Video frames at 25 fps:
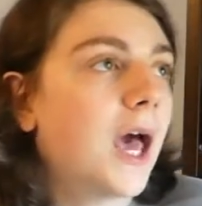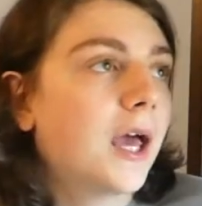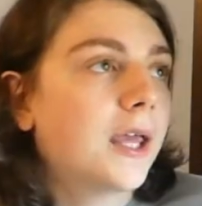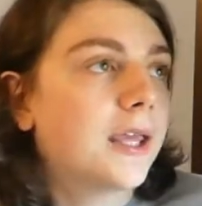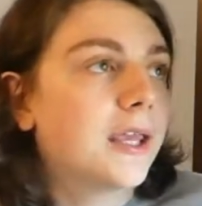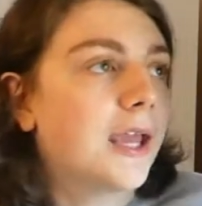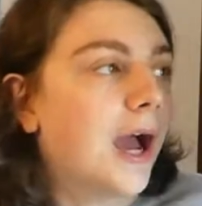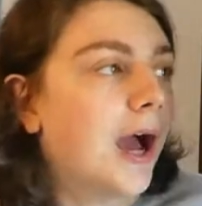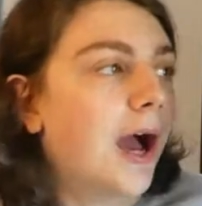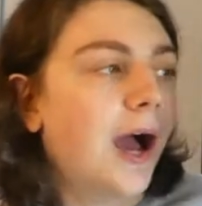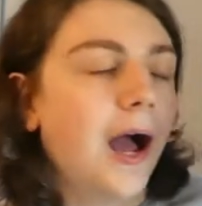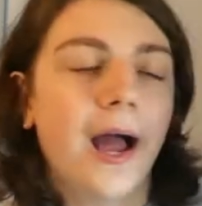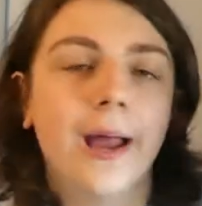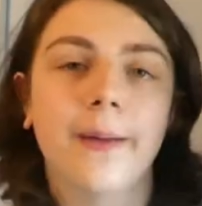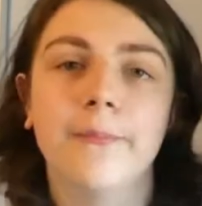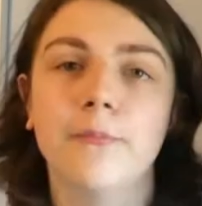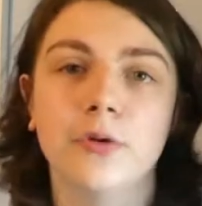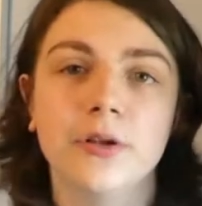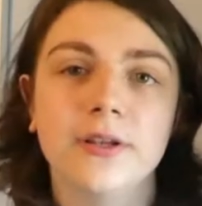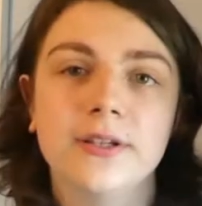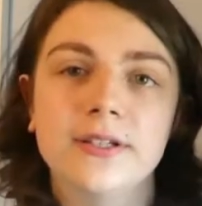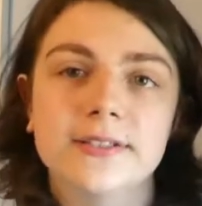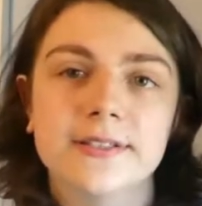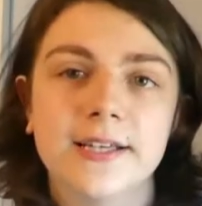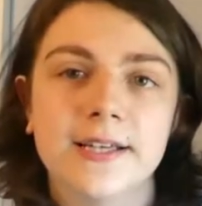Yeah, I'm
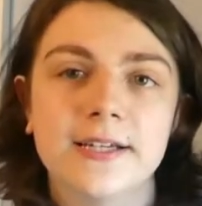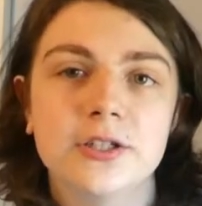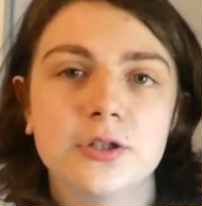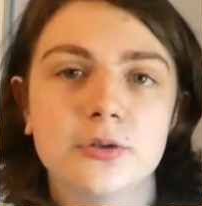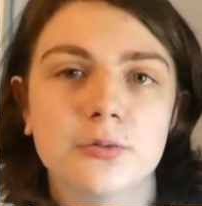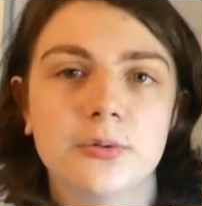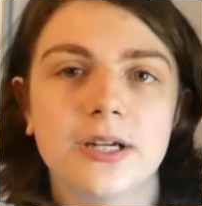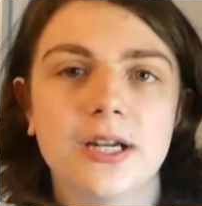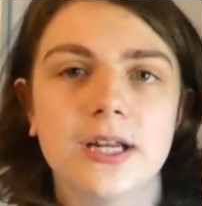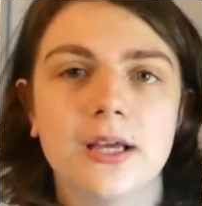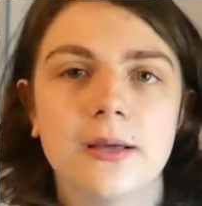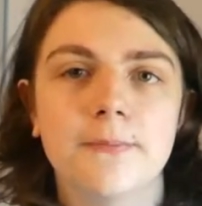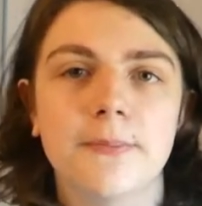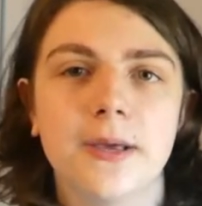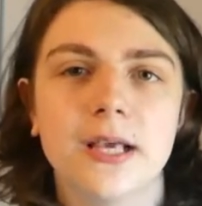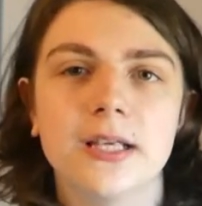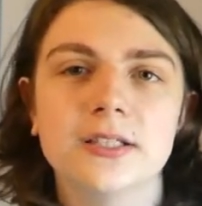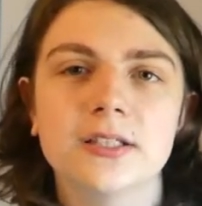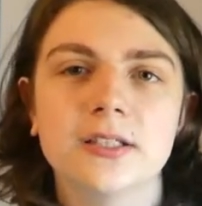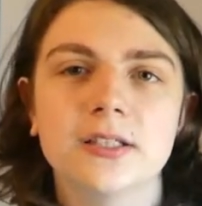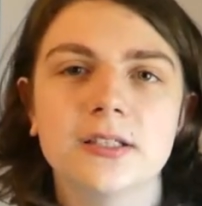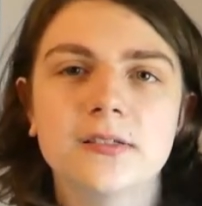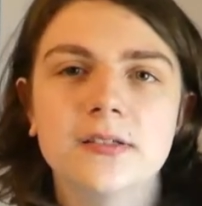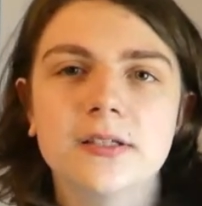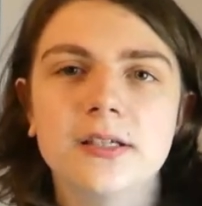really excited to read it.
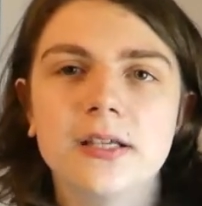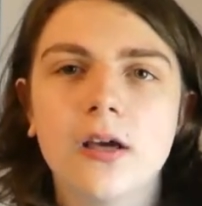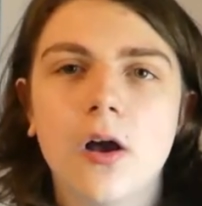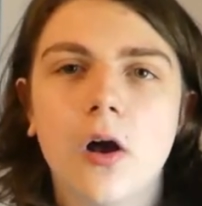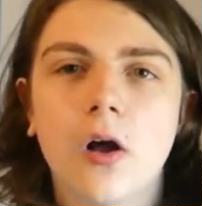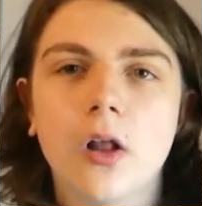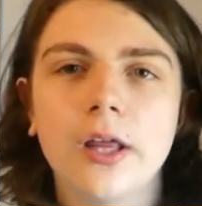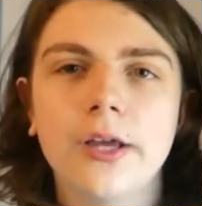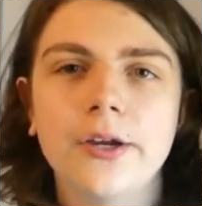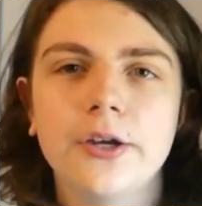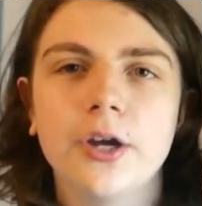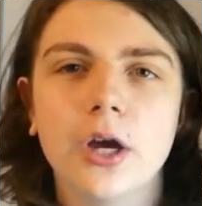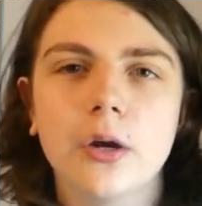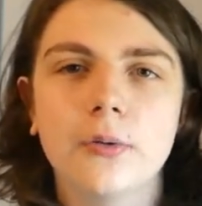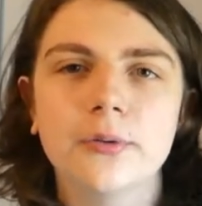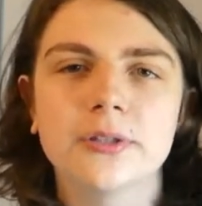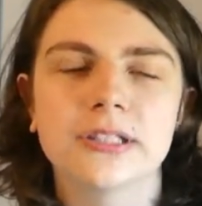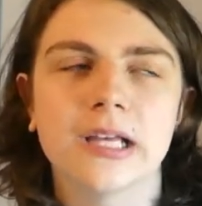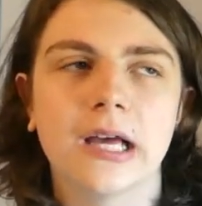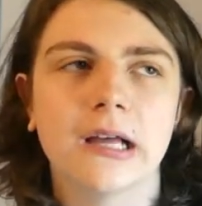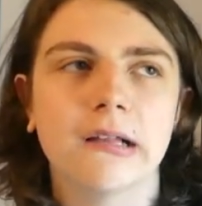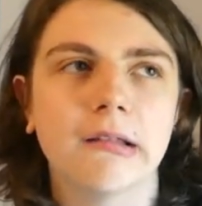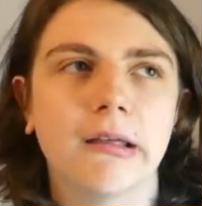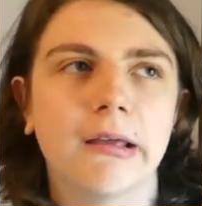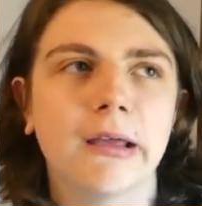Basically, all I know is
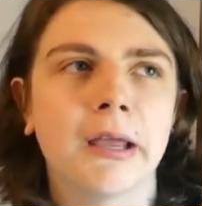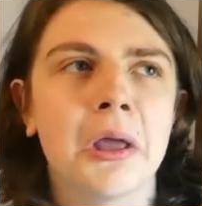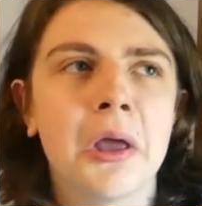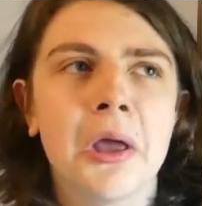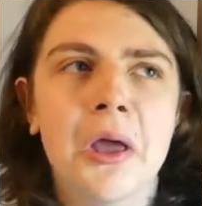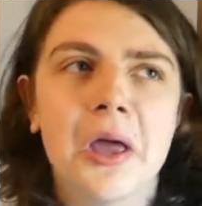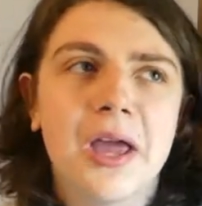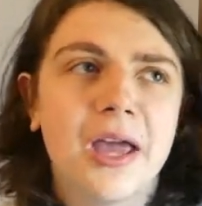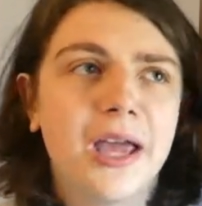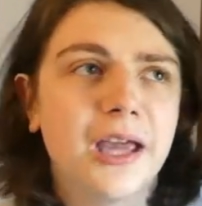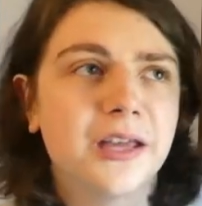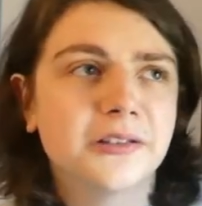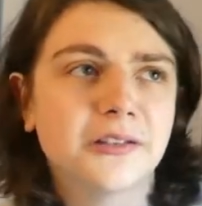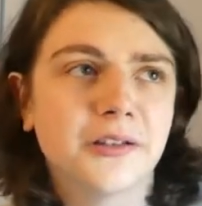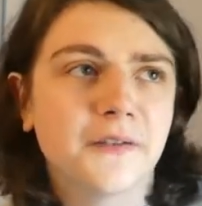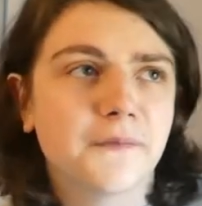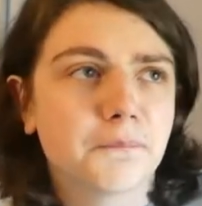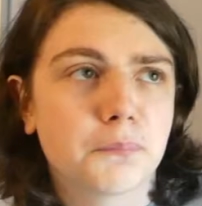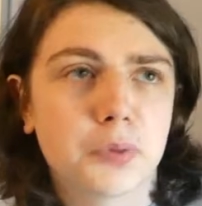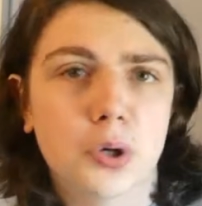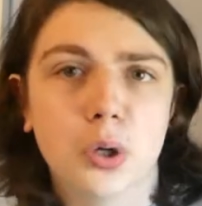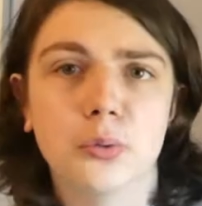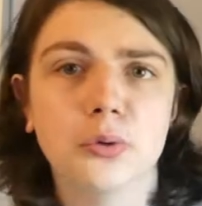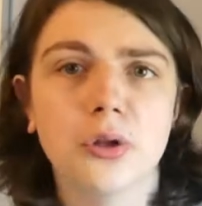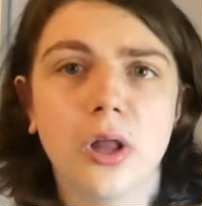that, like, in the
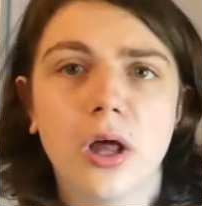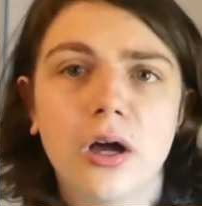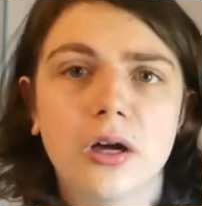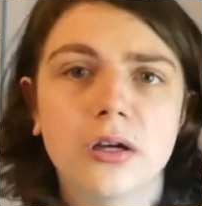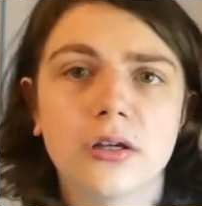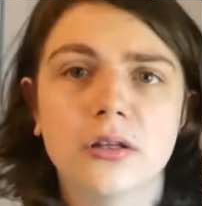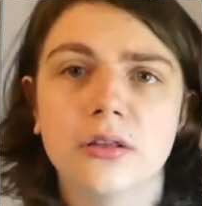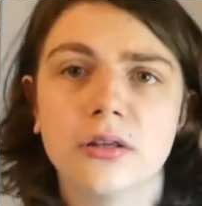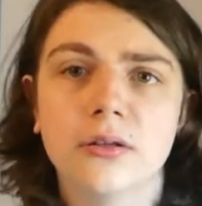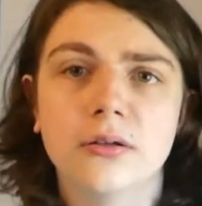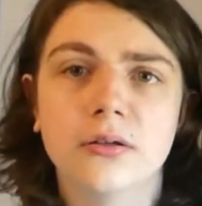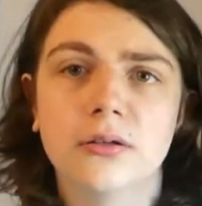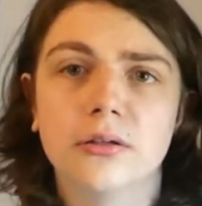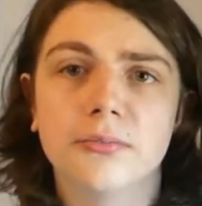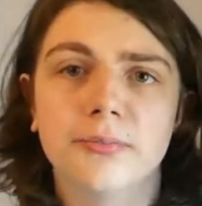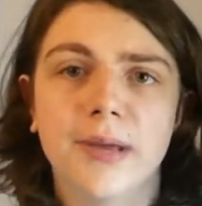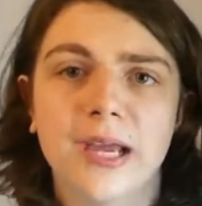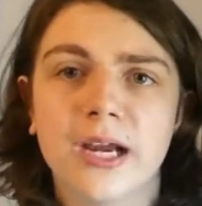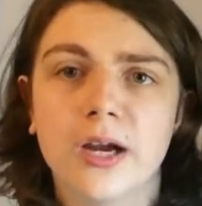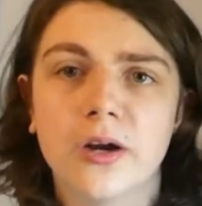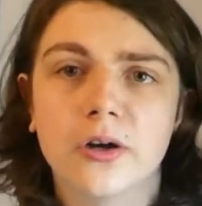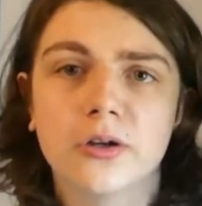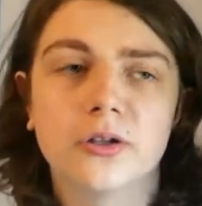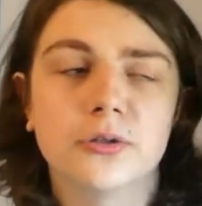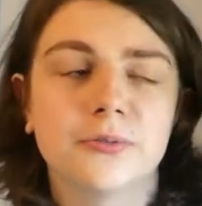prologue, the main
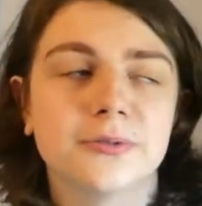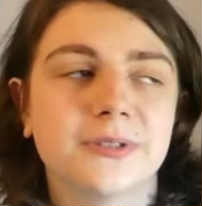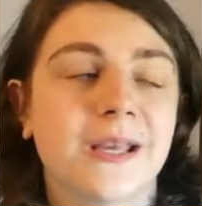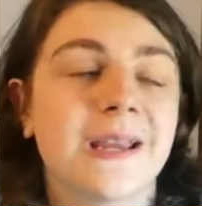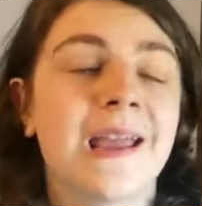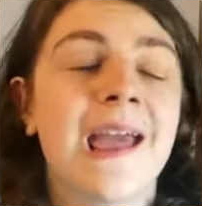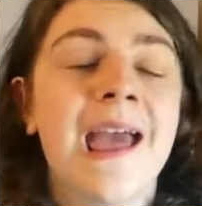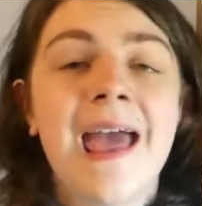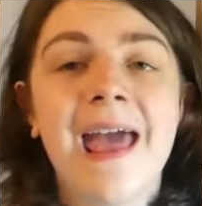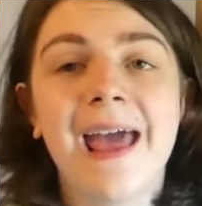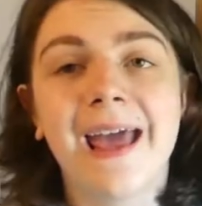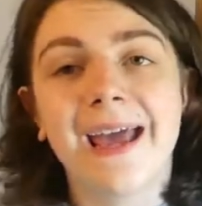character was like,